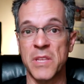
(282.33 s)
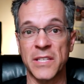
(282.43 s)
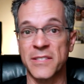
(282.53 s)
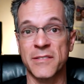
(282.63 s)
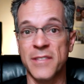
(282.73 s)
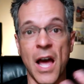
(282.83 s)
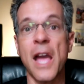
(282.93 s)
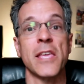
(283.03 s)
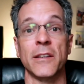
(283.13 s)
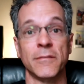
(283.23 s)
is
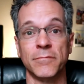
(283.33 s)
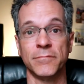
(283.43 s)
dying,